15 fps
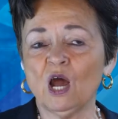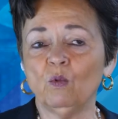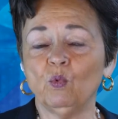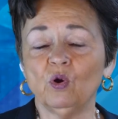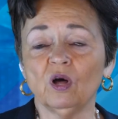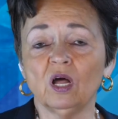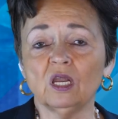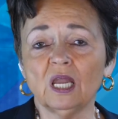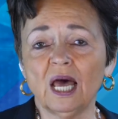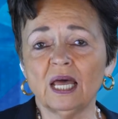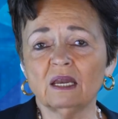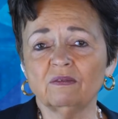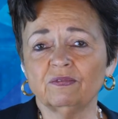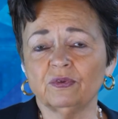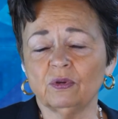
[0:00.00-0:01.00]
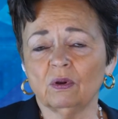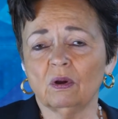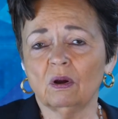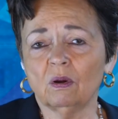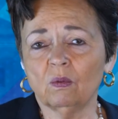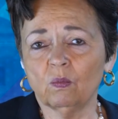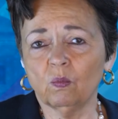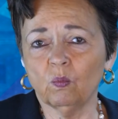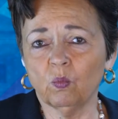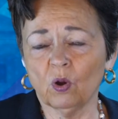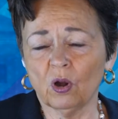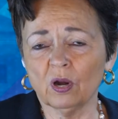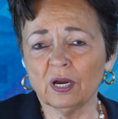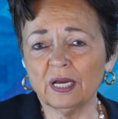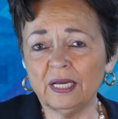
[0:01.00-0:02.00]
Well, a lot of your
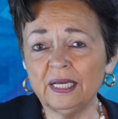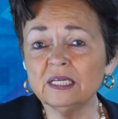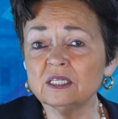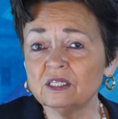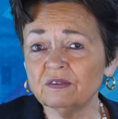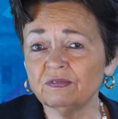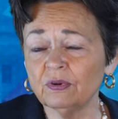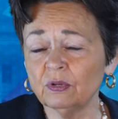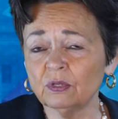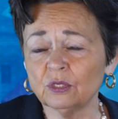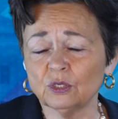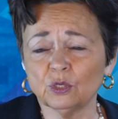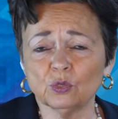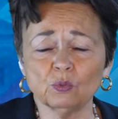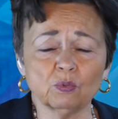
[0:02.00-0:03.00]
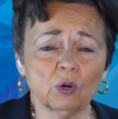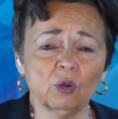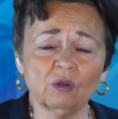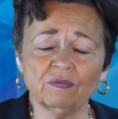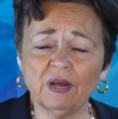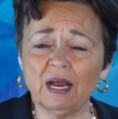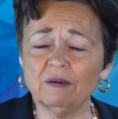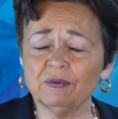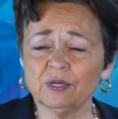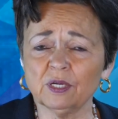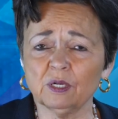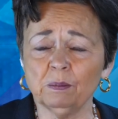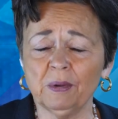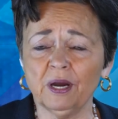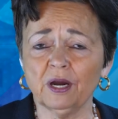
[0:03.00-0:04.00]
work is devoted to the role of
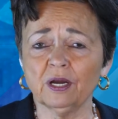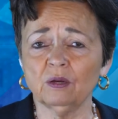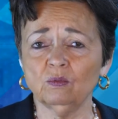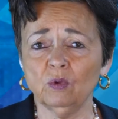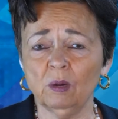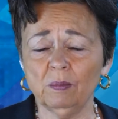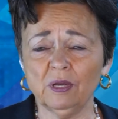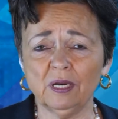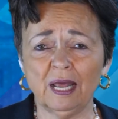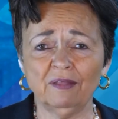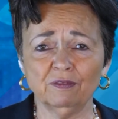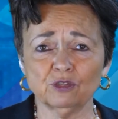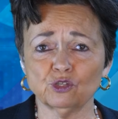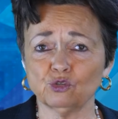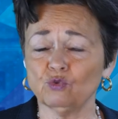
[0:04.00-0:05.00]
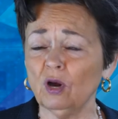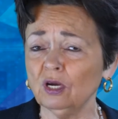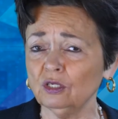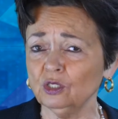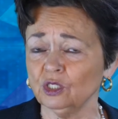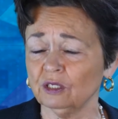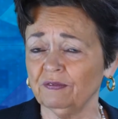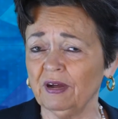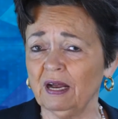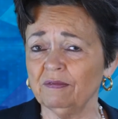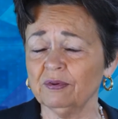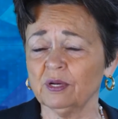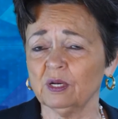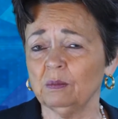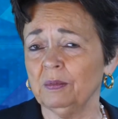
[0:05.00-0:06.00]
African American women and the struggles of
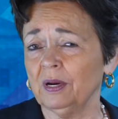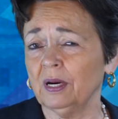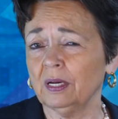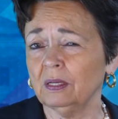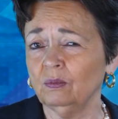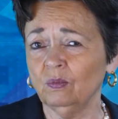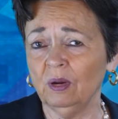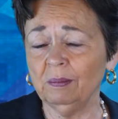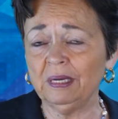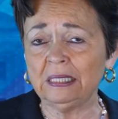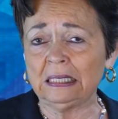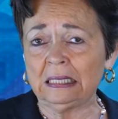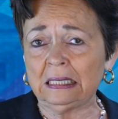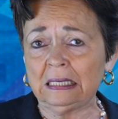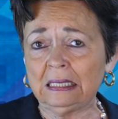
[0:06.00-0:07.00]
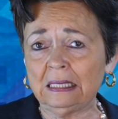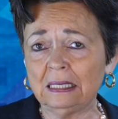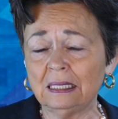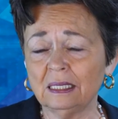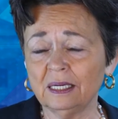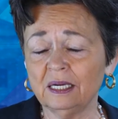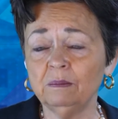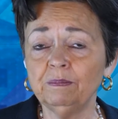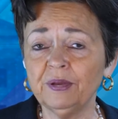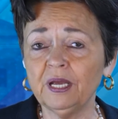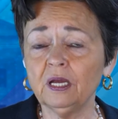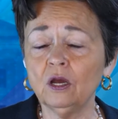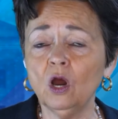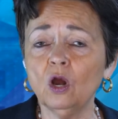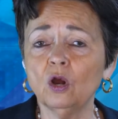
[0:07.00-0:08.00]
African American women in
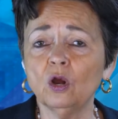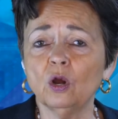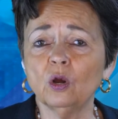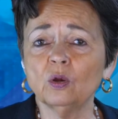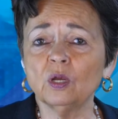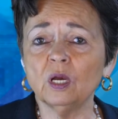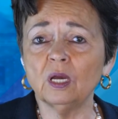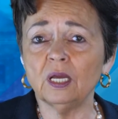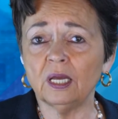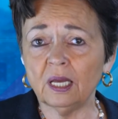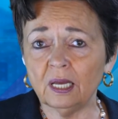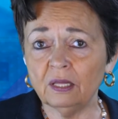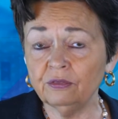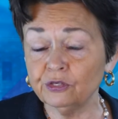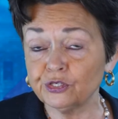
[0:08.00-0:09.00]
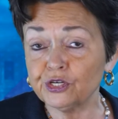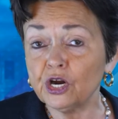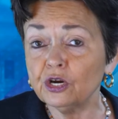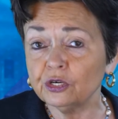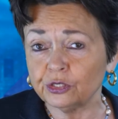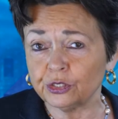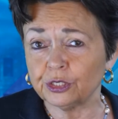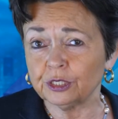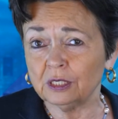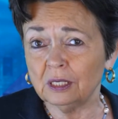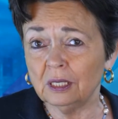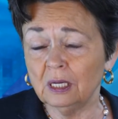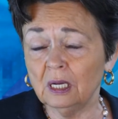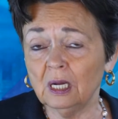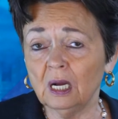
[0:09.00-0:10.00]
being heard in the church.
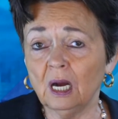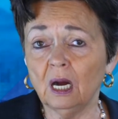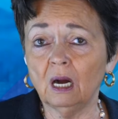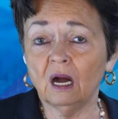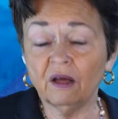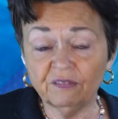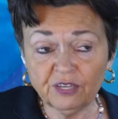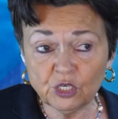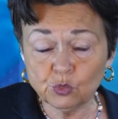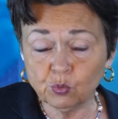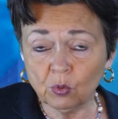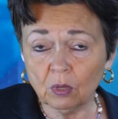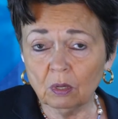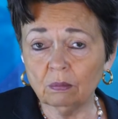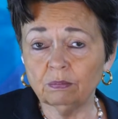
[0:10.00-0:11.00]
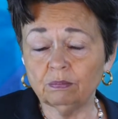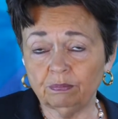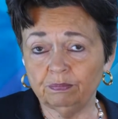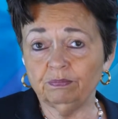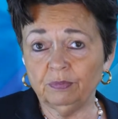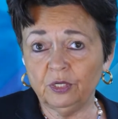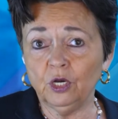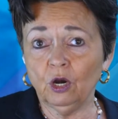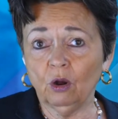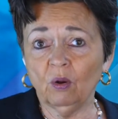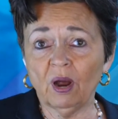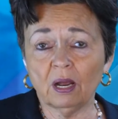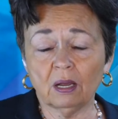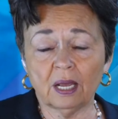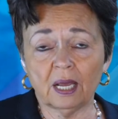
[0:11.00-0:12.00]
And these were,
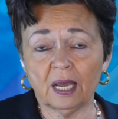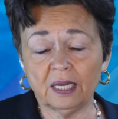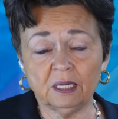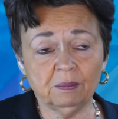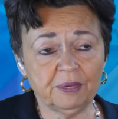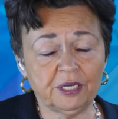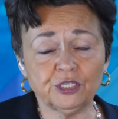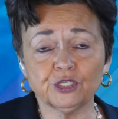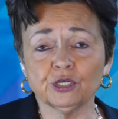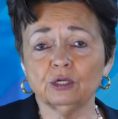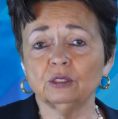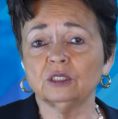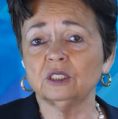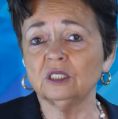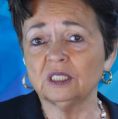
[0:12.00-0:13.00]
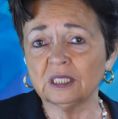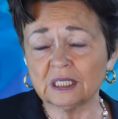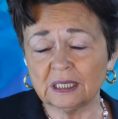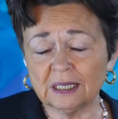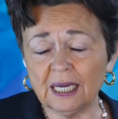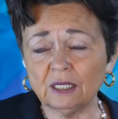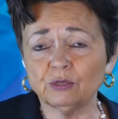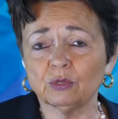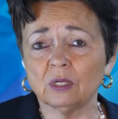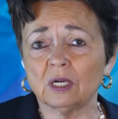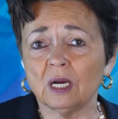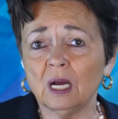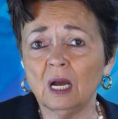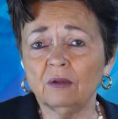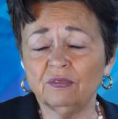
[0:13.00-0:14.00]
AME churches,
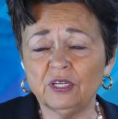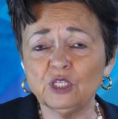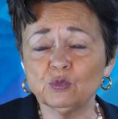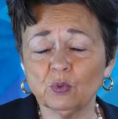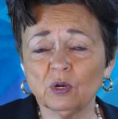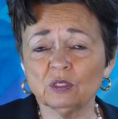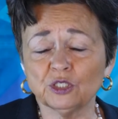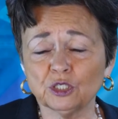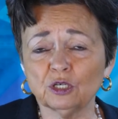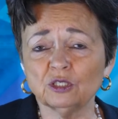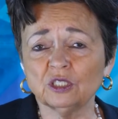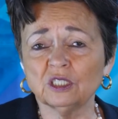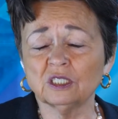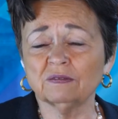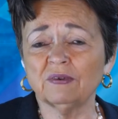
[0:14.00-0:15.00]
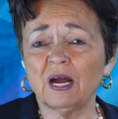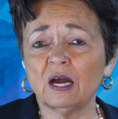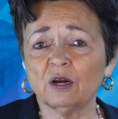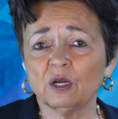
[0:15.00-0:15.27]
etc. These were churches of our